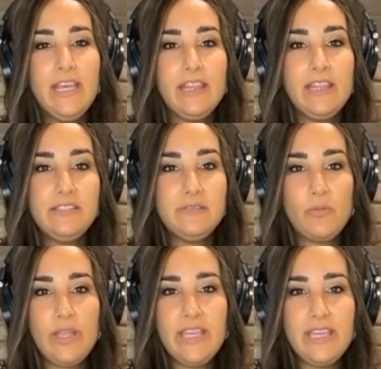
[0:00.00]
This
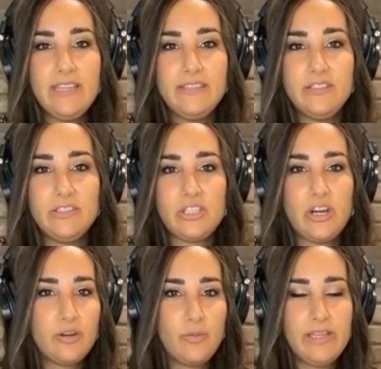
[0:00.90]
week is
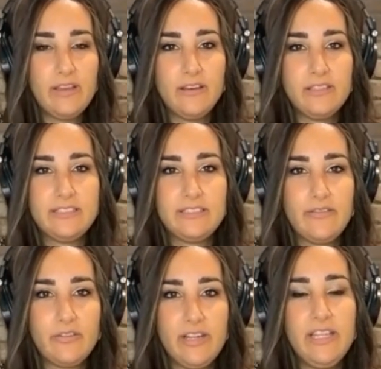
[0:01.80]
Shark Week on
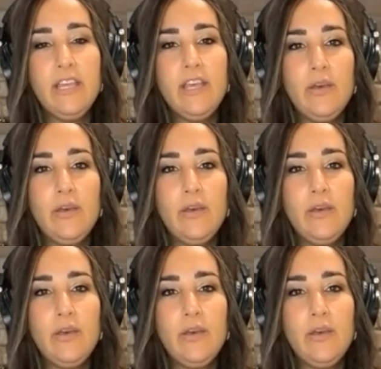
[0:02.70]
Discovery,